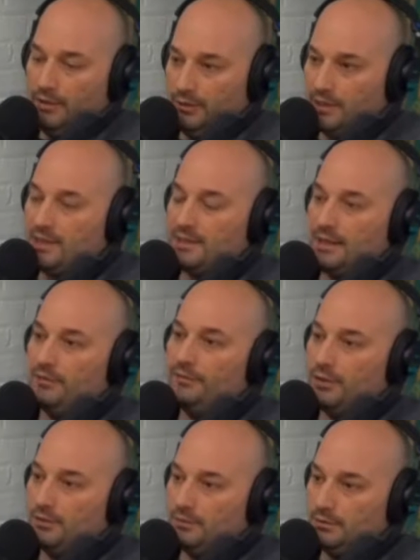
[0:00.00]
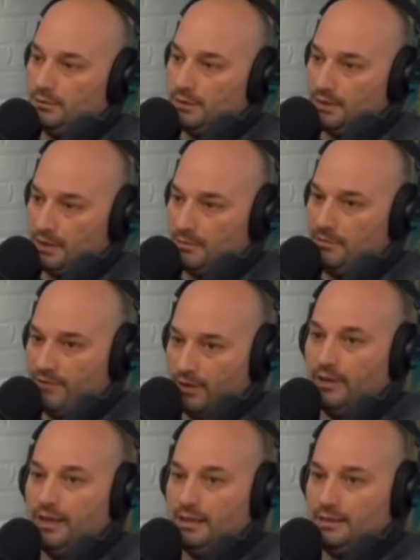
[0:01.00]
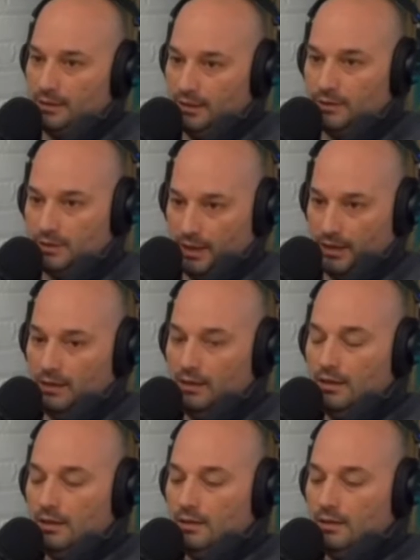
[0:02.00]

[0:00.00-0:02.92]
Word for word: I'm going to use a cell phone because it's going to be very easy to understand.